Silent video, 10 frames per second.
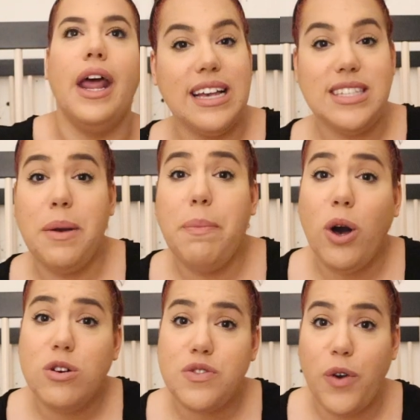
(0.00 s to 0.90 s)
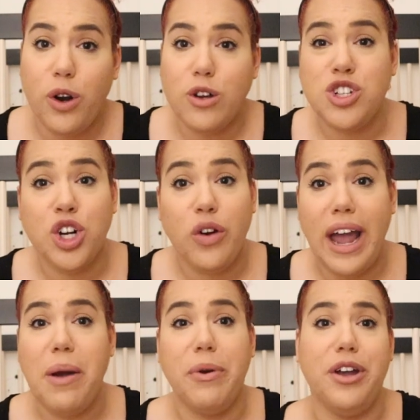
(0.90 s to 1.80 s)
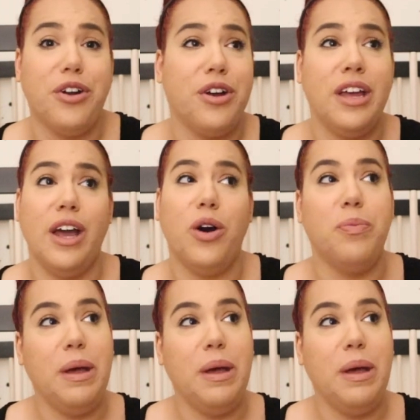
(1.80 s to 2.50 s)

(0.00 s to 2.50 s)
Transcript: Like I said, pose photos are great where you're, you know,